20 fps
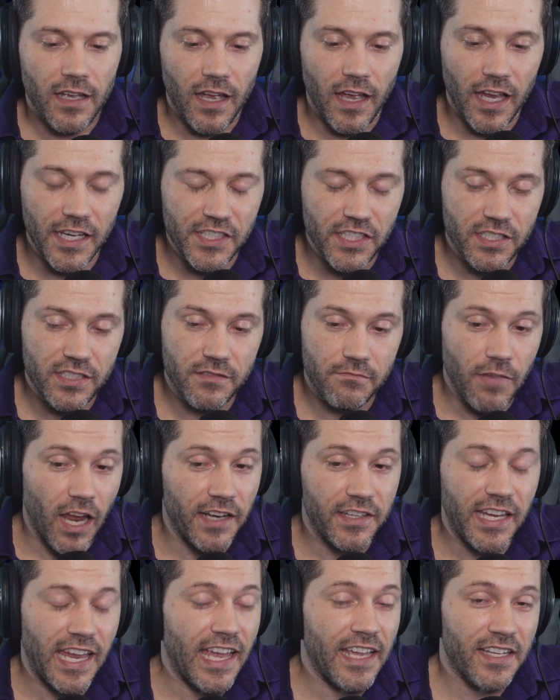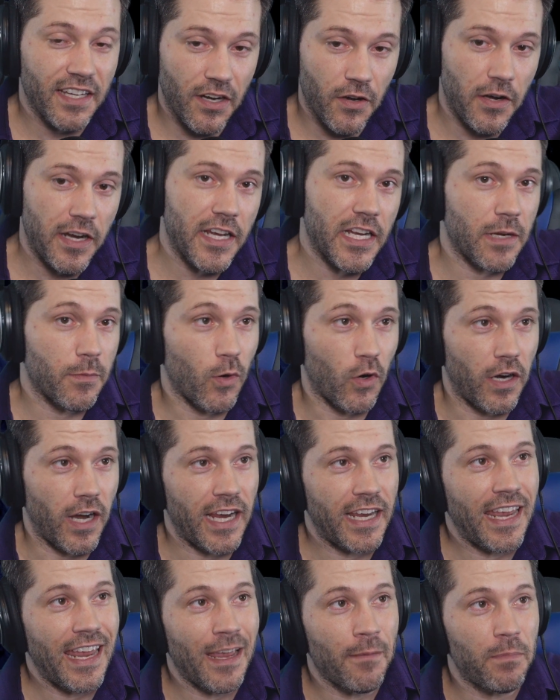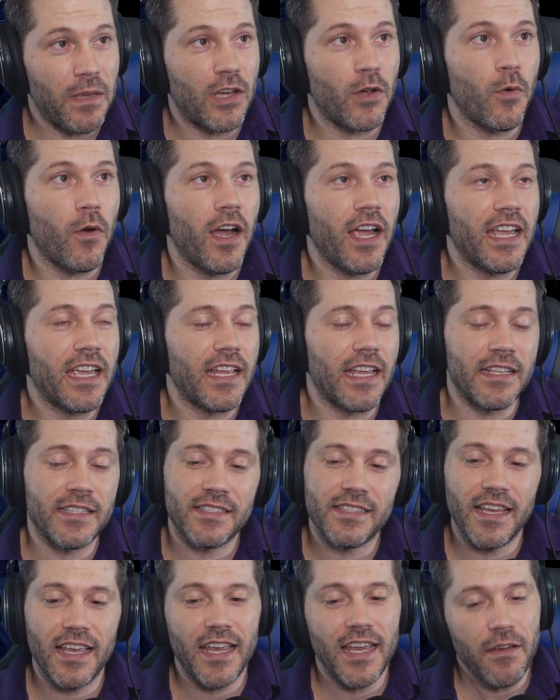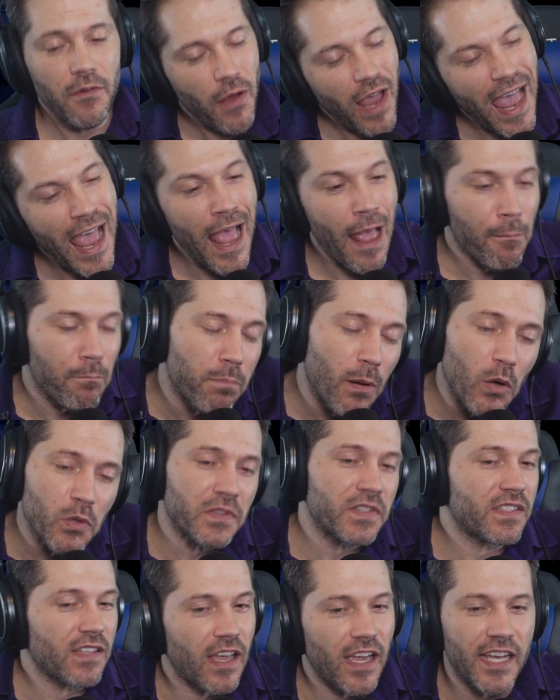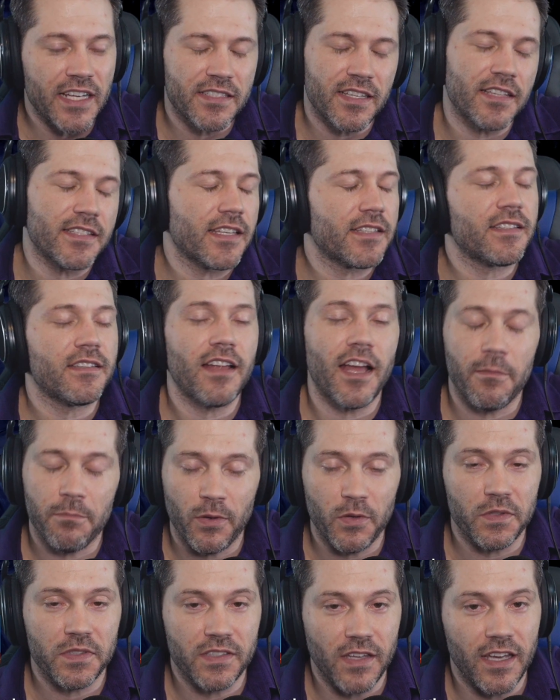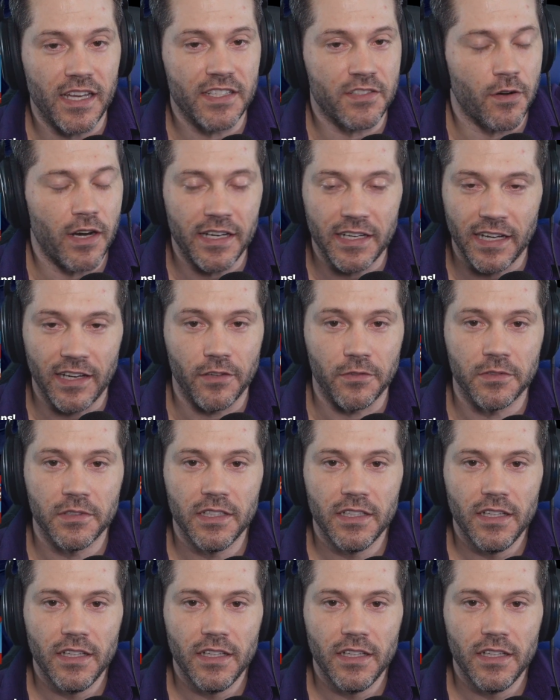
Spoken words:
I can't agree anymore. I can't be quiet and say, both sides, because it's not both sides right now.